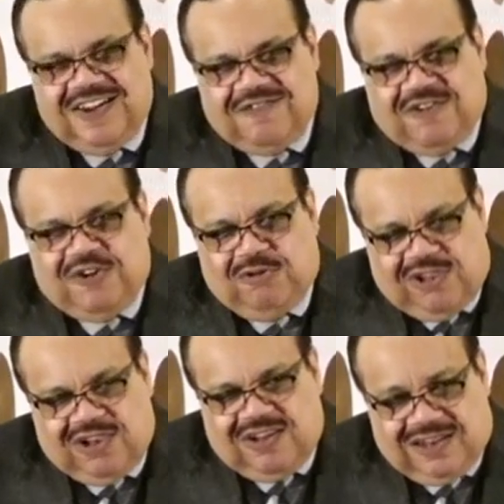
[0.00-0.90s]
for
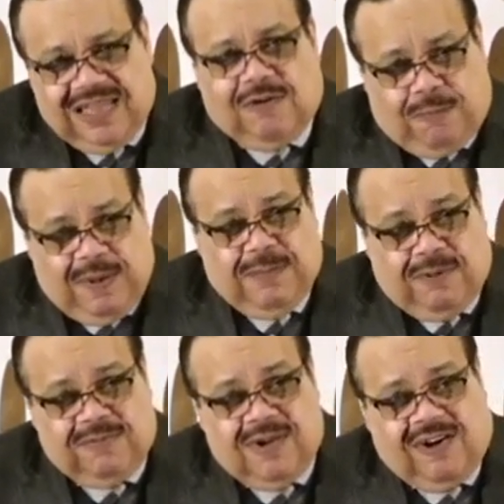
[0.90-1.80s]
you legal
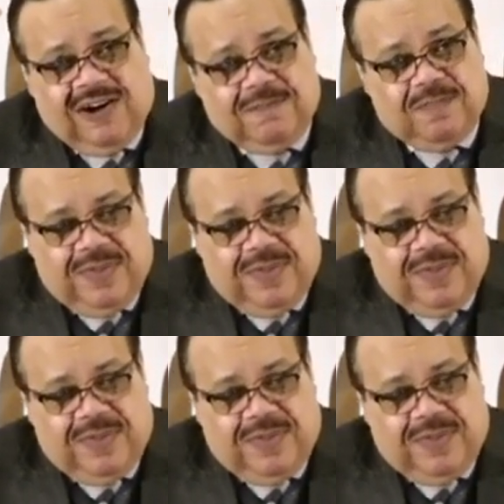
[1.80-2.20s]
people, all right?